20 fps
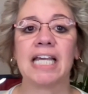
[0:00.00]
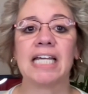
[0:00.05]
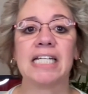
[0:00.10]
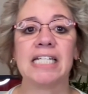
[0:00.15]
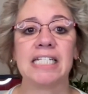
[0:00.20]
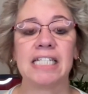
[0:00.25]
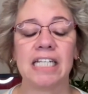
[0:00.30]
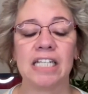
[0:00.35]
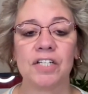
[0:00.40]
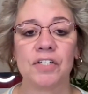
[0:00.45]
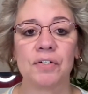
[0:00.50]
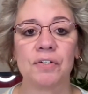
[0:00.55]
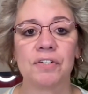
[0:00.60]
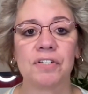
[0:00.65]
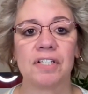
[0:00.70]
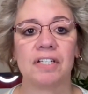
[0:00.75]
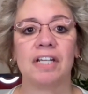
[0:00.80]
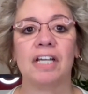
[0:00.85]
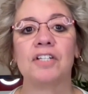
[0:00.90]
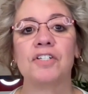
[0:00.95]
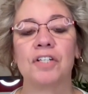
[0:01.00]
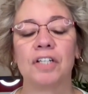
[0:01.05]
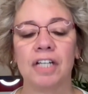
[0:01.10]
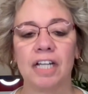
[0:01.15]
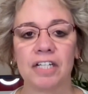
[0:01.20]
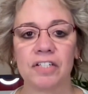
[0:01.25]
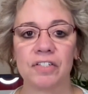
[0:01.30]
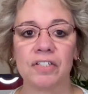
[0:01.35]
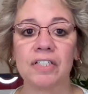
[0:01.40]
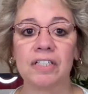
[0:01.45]
and teachers and
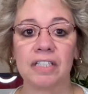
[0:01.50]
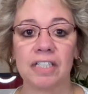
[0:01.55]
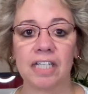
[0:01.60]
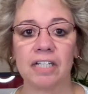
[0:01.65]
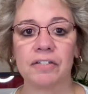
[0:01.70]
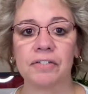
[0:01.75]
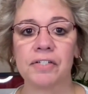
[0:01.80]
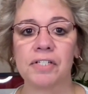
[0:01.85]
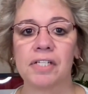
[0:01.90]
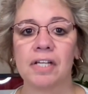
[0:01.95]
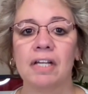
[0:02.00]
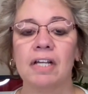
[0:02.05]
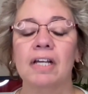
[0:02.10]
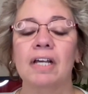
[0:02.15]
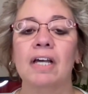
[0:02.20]
educational leaders.